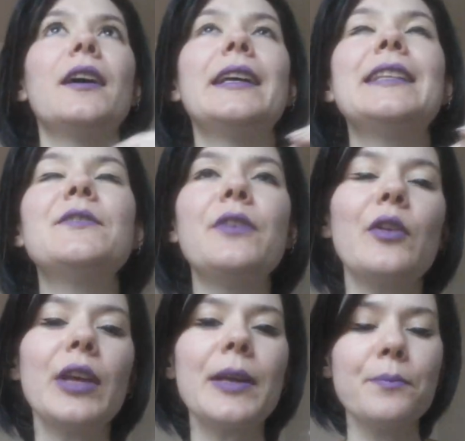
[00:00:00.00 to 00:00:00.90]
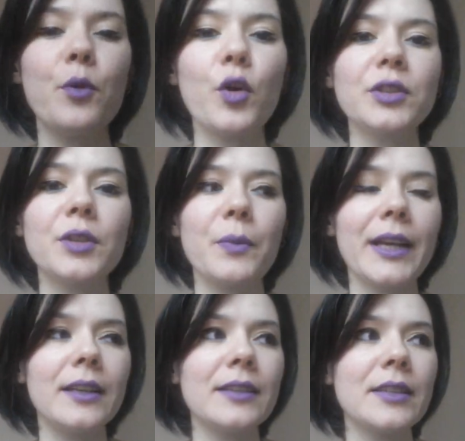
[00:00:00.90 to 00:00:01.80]
It's very important,
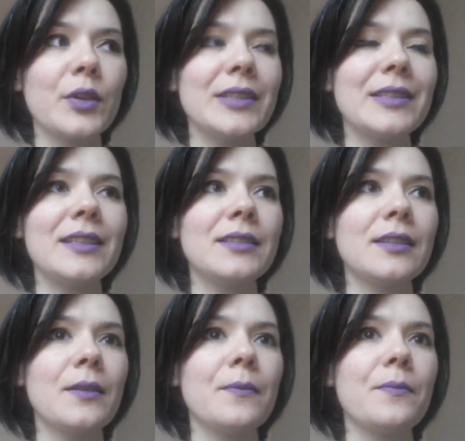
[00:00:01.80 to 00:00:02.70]
because there is this,